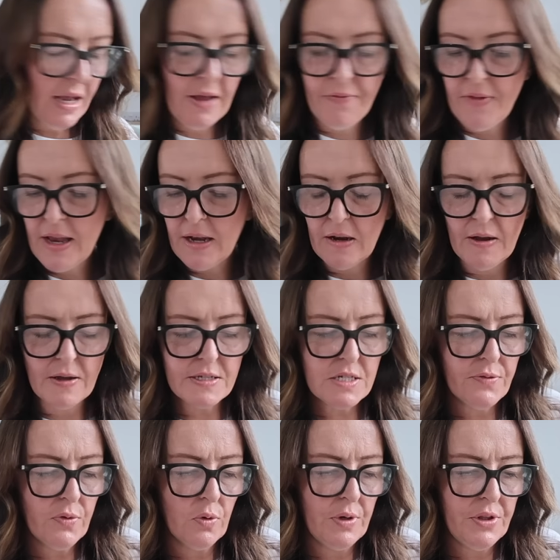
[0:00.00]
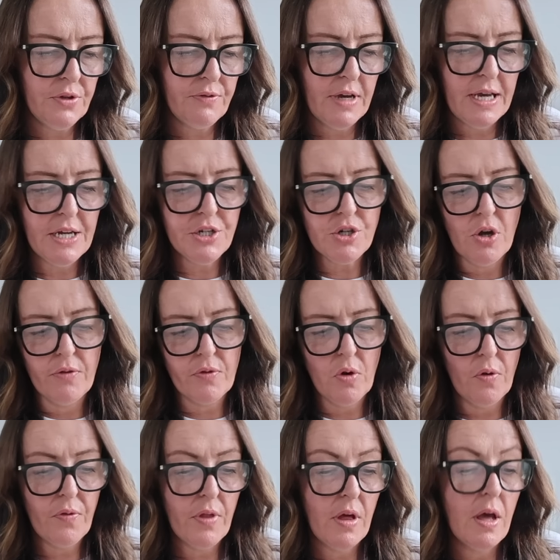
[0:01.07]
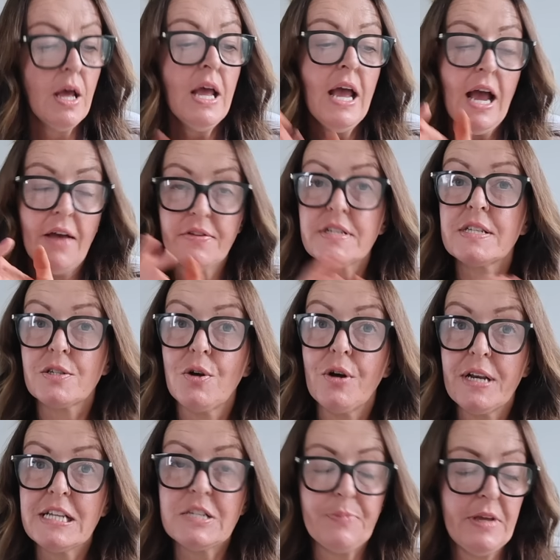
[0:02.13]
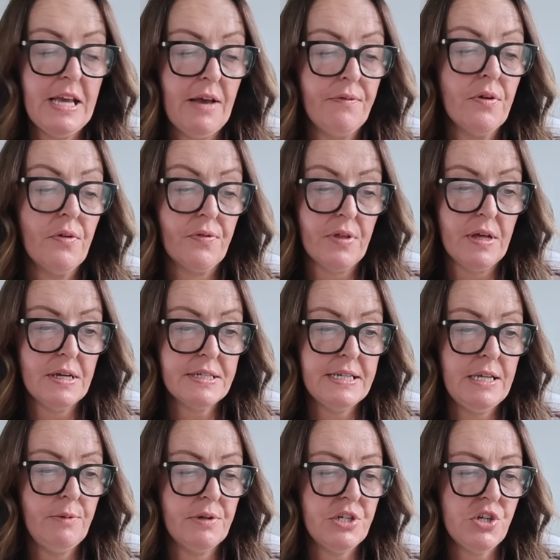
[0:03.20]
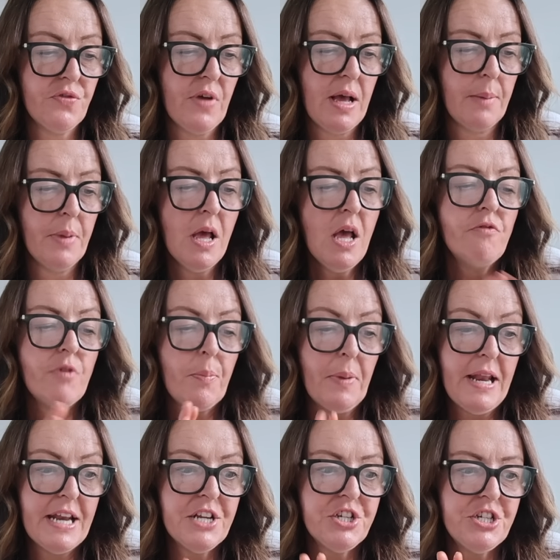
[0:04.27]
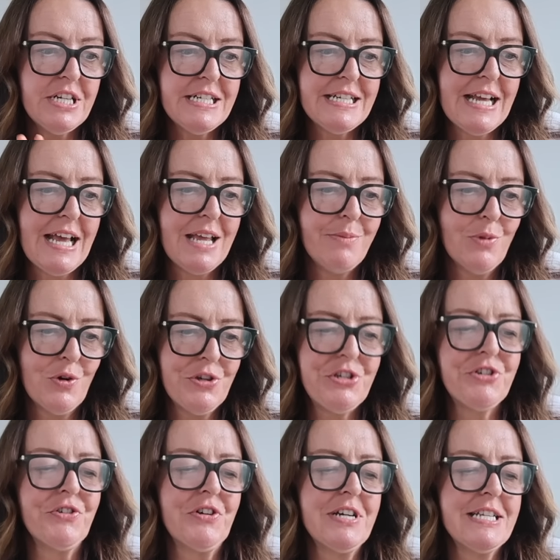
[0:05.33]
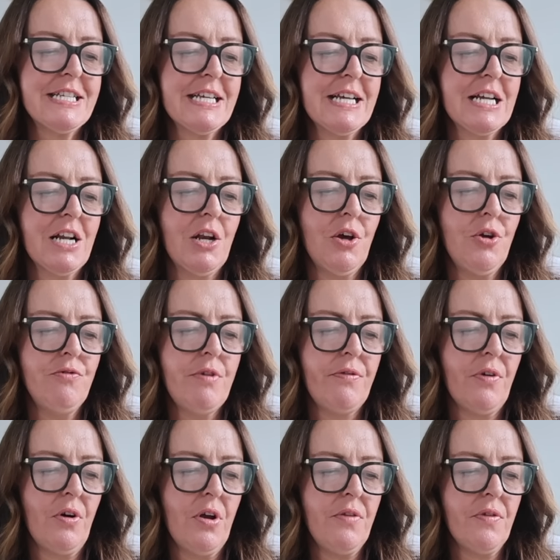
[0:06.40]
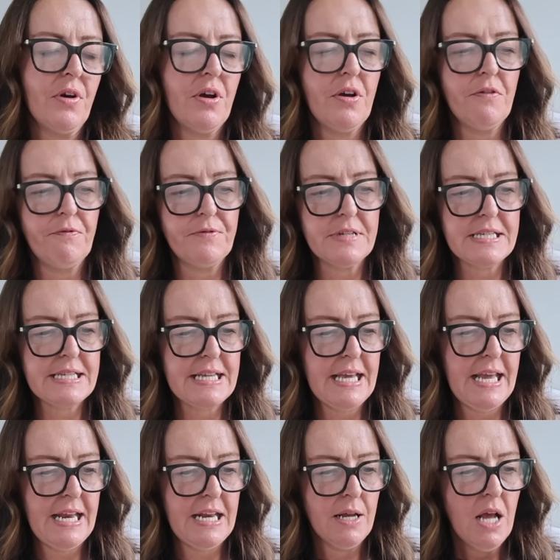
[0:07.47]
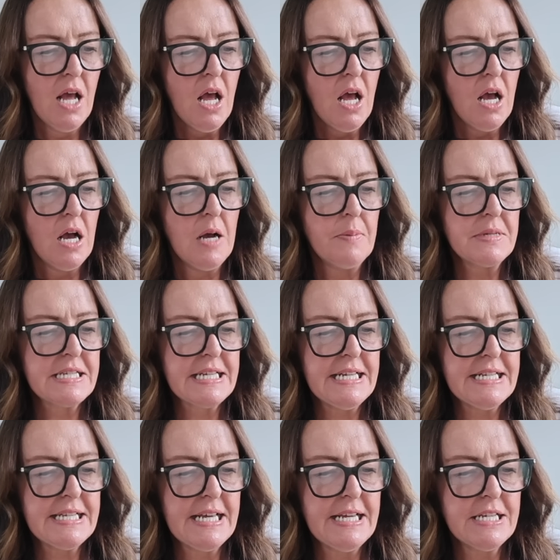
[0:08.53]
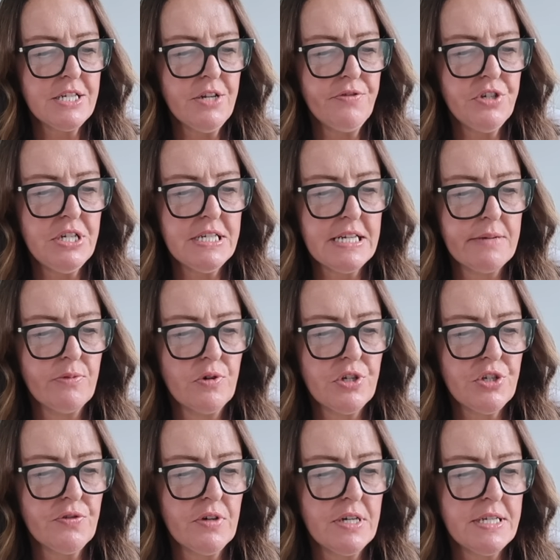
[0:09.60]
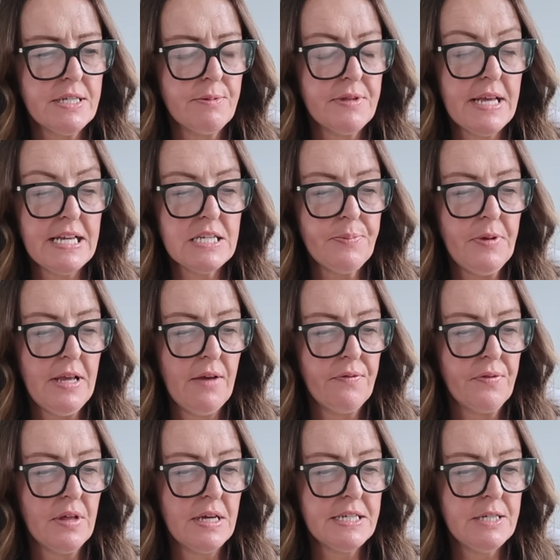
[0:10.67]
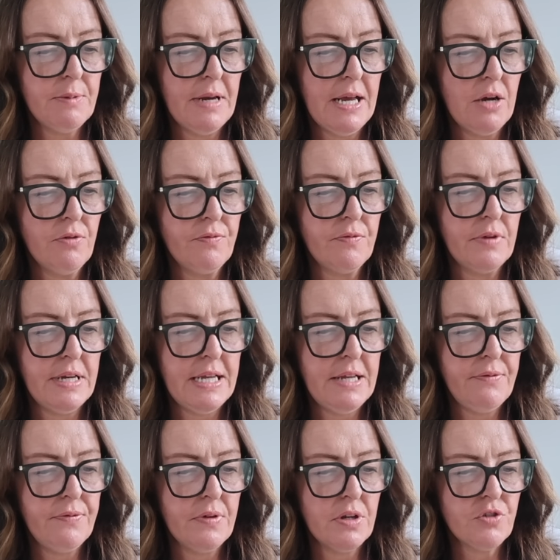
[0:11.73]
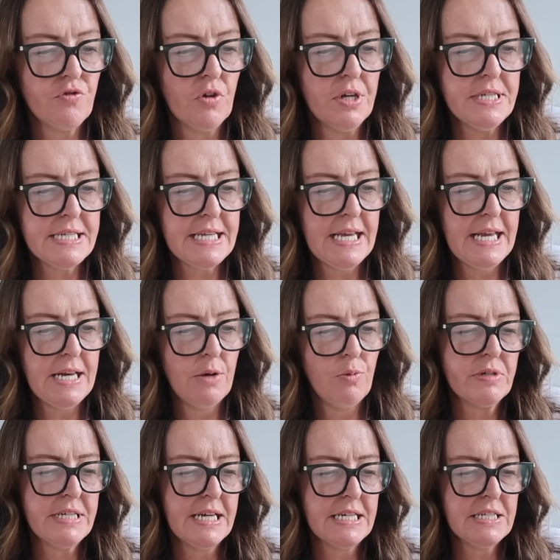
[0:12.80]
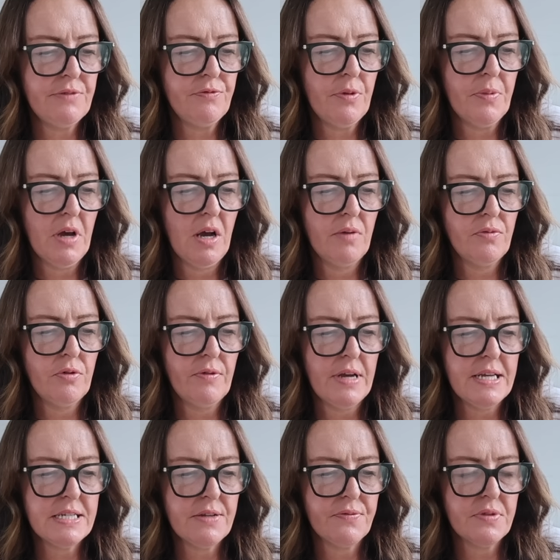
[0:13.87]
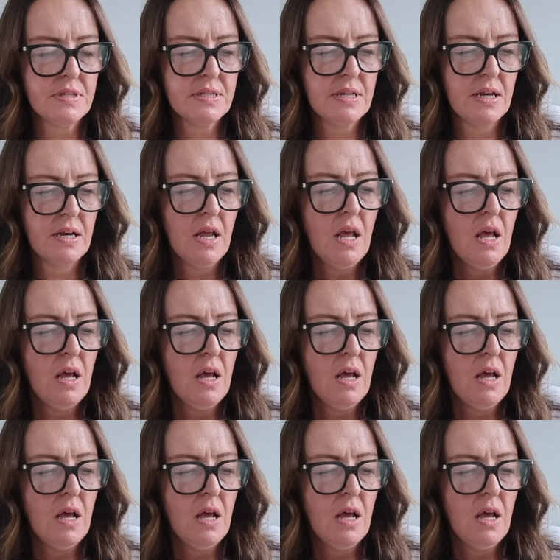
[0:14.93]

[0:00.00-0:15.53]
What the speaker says: And then last of all in the range, I've got the, and this has got an SPF of 30, which is fab. Replenishing Day Moisturiser, Glow Reviver for Skin. Skin Saints Nourishing Day Moisturiser with SPF 30 will help relieve dry skin, protecting from the harmful rays of the sun.